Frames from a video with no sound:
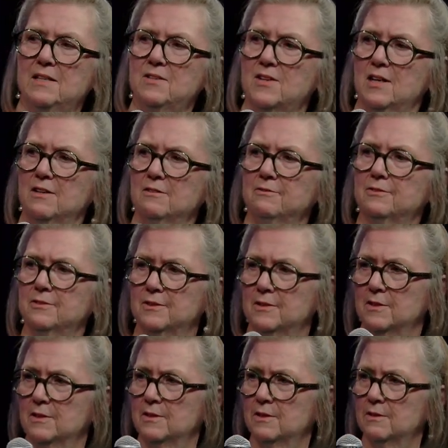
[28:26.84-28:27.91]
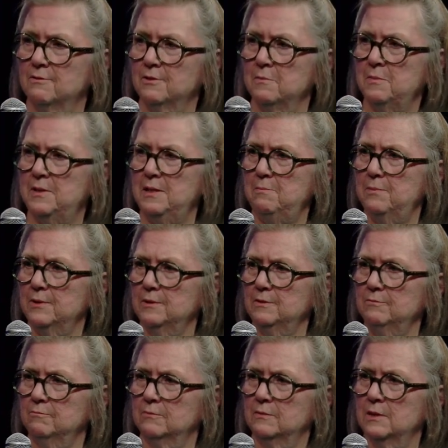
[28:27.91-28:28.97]
myself from
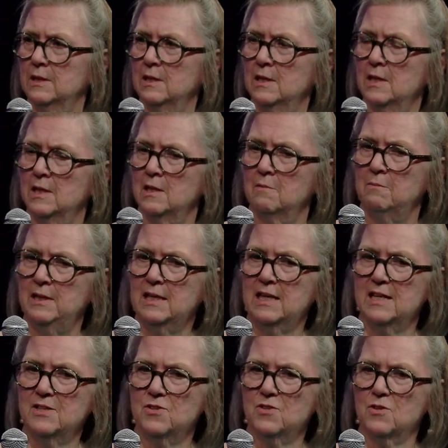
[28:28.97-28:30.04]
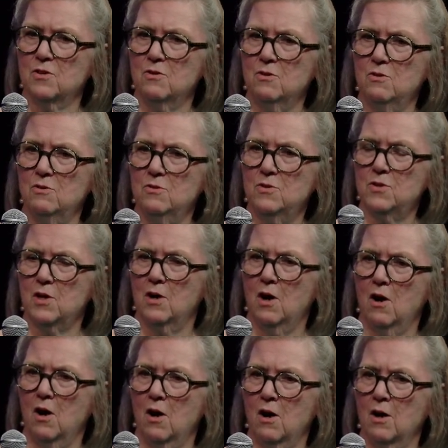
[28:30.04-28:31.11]
people, because those
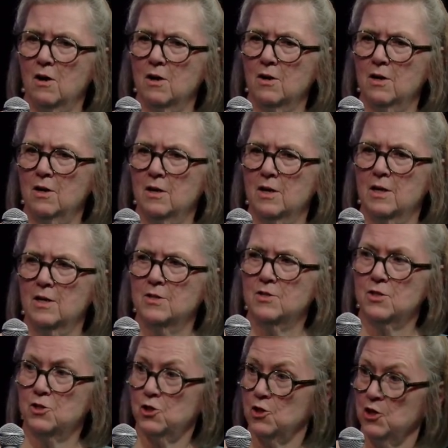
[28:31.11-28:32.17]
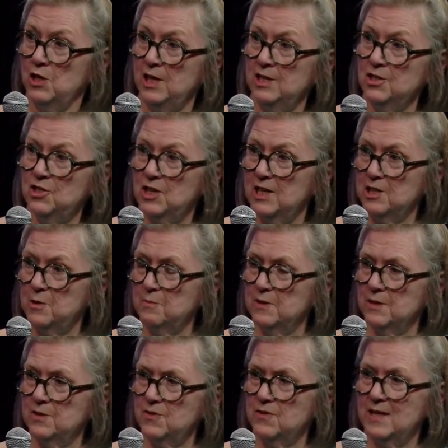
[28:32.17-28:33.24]
are Saturnian
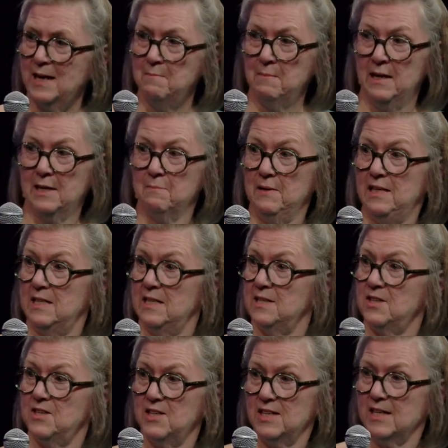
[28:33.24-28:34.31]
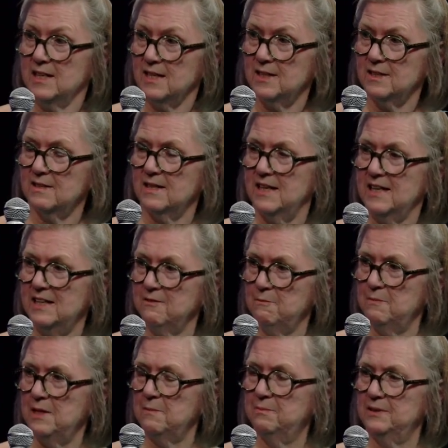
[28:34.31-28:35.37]
judgments. They make me distinct, they
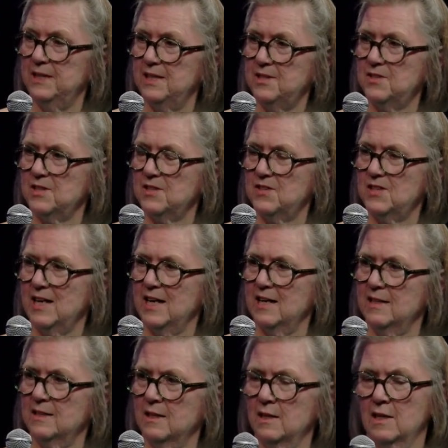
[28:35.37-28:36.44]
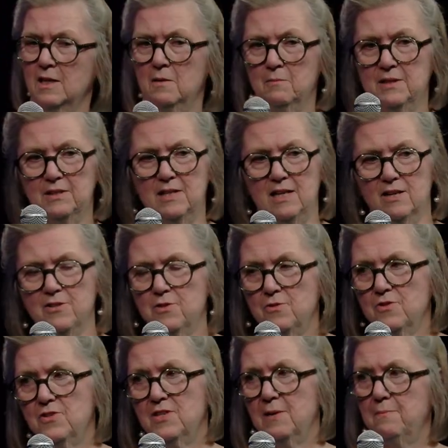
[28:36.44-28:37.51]
give me a place to stand, but they
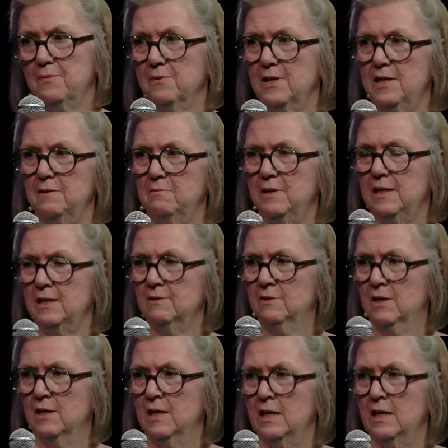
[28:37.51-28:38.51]
also separate me.